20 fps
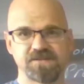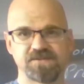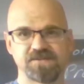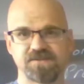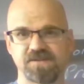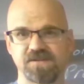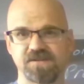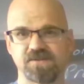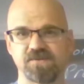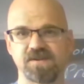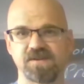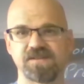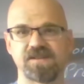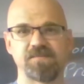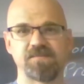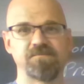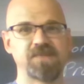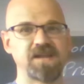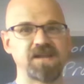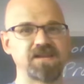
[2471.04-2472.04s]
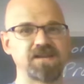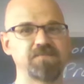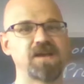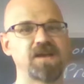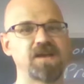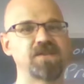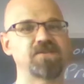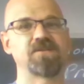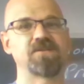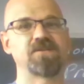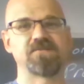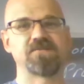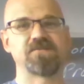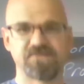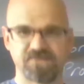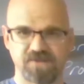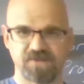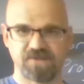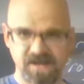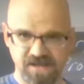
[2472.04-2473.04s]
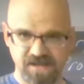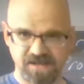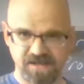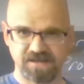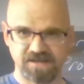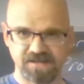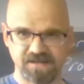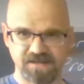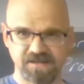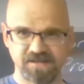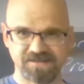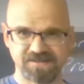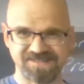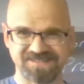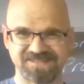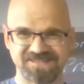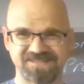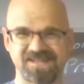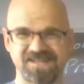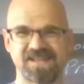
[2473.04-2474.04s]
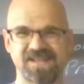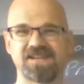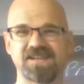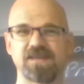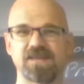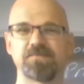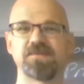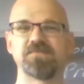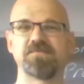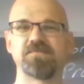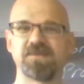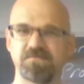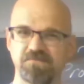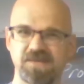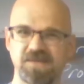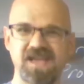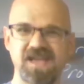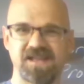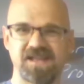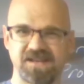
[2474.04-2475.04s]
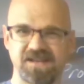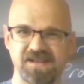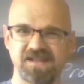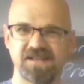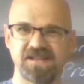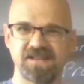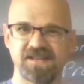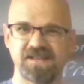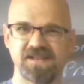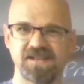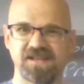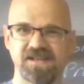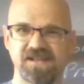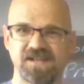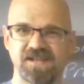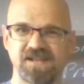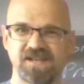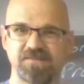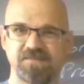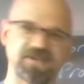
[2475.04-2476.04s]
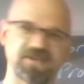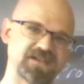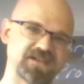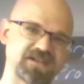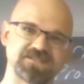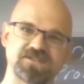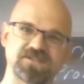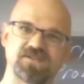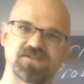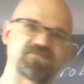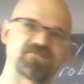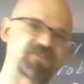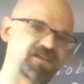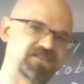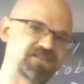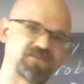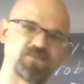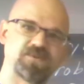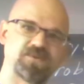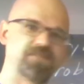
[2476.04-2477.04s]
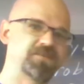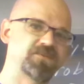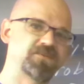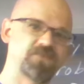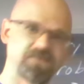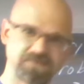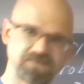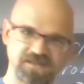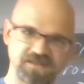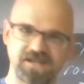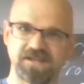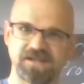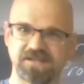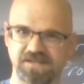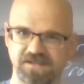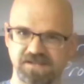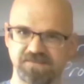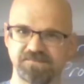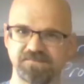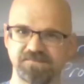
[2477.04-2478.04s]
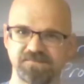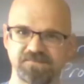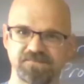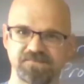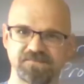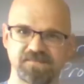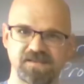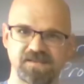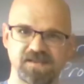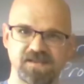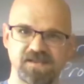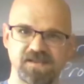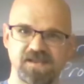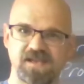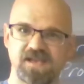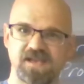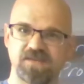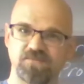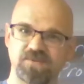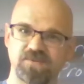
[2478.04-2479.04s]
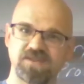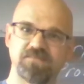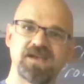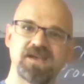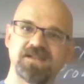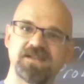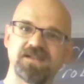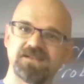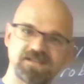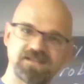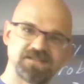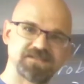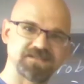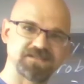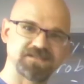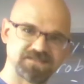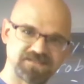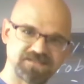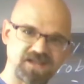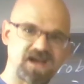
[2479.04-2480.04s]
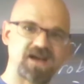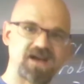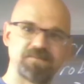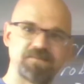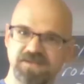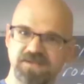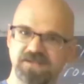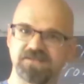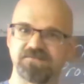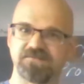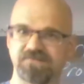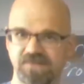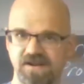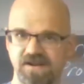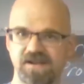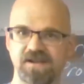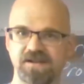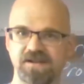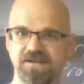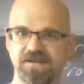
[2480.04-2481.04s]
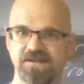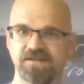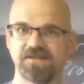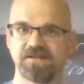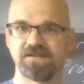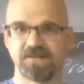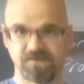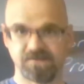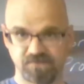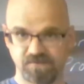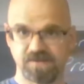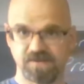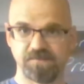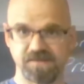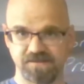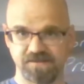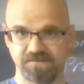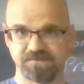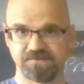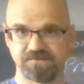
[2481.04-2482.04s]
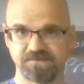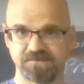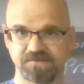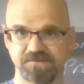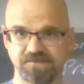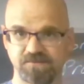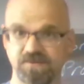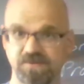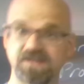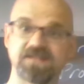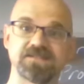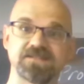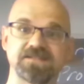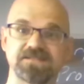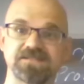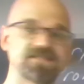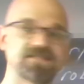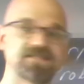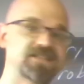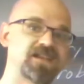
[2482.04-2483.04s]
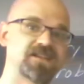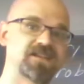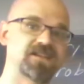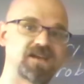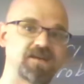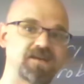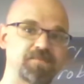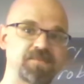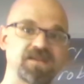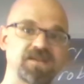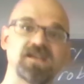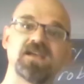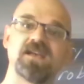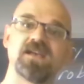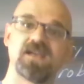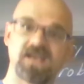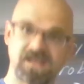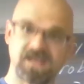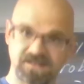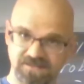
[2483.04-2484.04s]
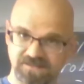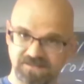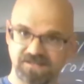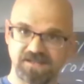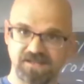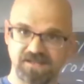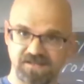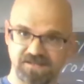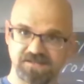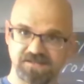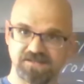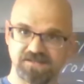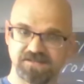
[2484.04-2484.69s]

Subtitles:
to the degree that many men are afraid to stand up and be men because they're afraid the women won't like it. And we men need to stop being afraid of women. We need to stand up and lead.